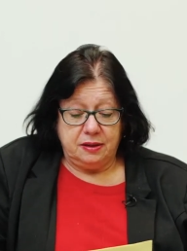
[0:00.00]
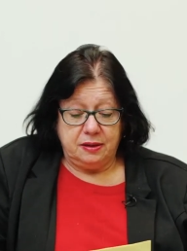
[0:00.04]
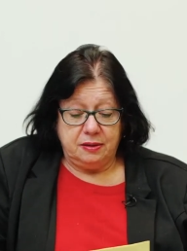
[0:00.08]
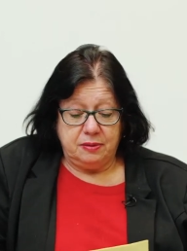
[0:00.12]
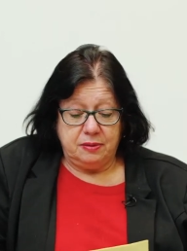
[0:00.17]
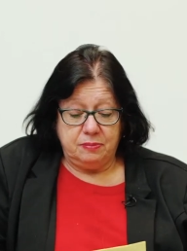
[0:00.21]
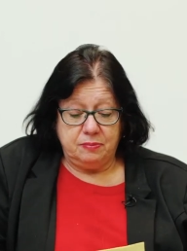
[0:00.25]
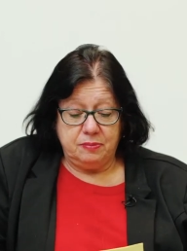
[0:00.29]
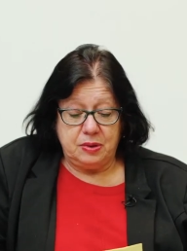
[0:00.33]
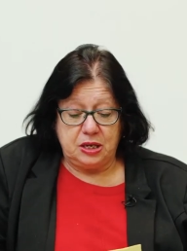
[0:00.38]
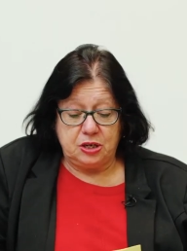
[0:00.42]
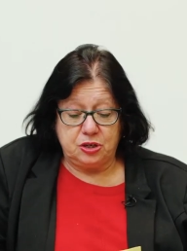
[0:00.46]

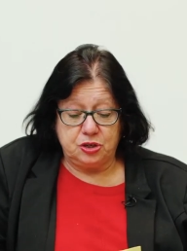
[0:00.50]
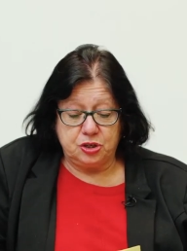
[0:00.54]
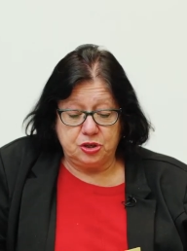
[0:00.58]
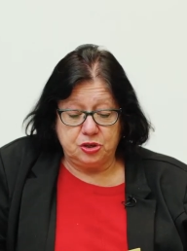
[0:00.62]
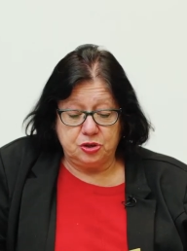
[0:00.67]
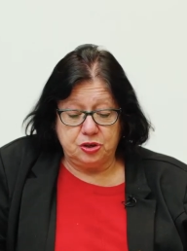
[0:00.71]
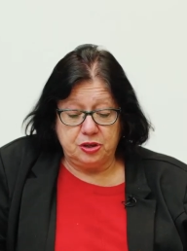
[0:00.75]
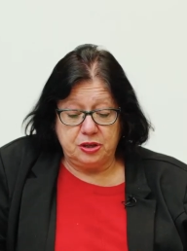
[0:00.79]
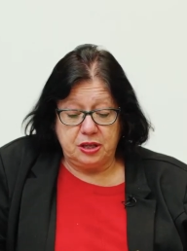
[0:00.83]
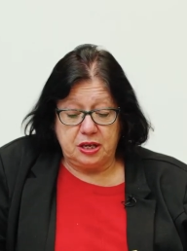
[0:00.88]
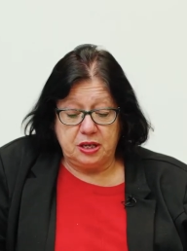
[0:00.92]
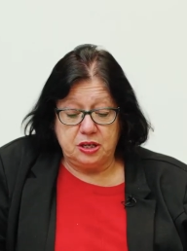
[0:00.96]
make
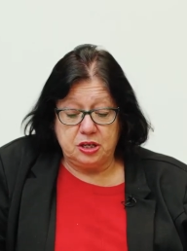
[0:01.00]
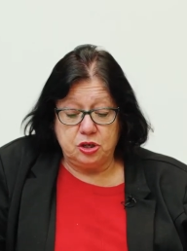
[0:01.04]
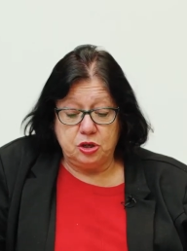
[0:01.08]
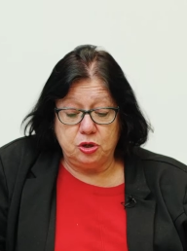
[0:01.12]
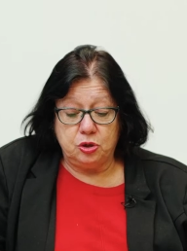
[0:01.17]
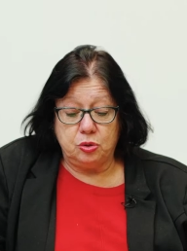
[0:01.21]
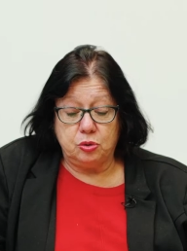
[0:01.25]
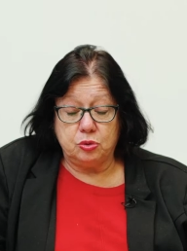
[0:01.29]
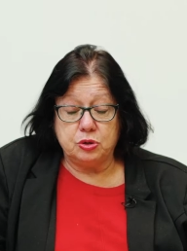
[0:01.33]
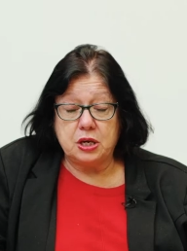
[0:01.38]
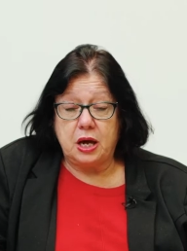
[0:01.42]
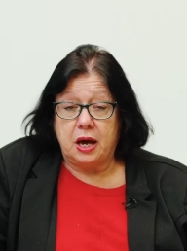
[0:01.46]
sure that
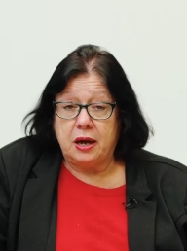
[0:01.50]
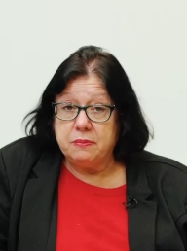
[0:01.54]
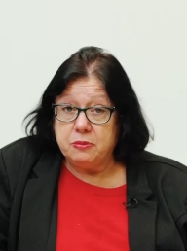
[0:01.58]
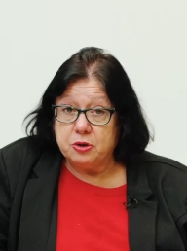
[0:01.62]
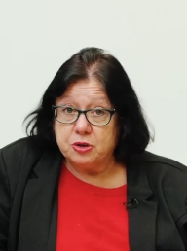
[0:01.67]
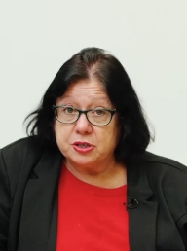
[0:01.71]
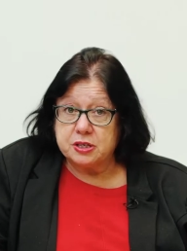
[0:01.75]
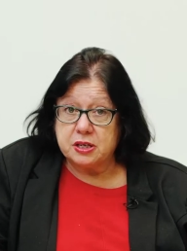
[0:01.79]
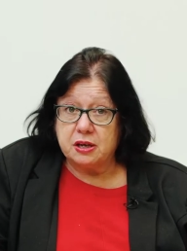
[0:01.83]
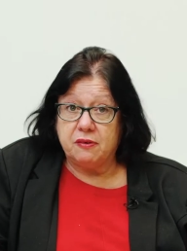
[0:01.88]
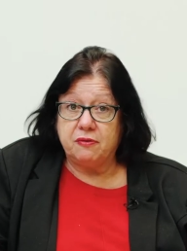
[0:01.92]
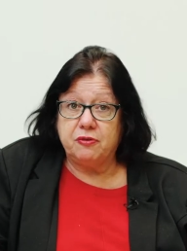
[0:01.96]
you time
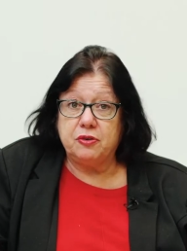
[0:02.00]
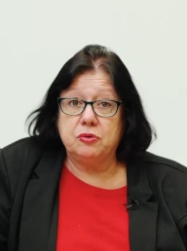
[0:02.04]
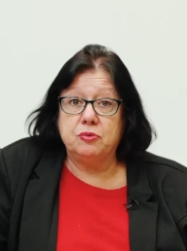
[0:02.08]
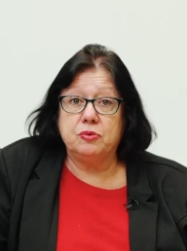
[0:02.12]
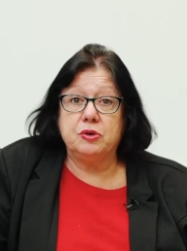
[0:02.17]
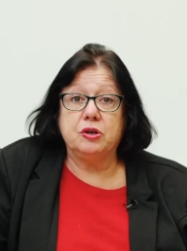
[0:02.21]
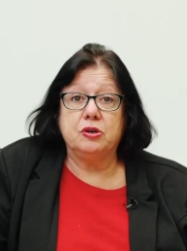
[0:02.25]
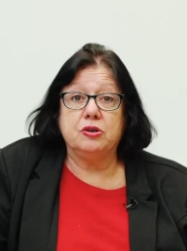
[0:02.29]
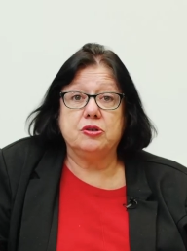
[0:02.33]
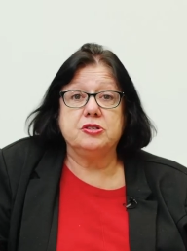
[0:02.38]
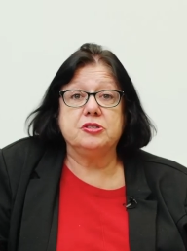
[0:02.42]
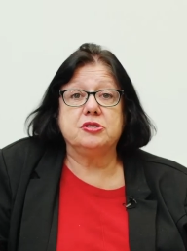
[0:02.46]
yourself in
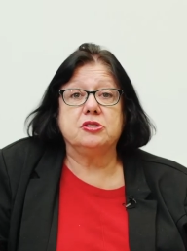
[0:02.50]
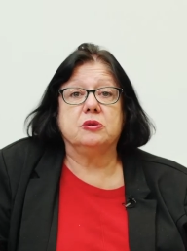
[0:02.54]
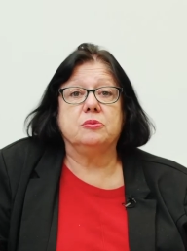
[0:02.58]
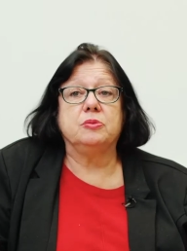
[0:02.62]
rehearsal,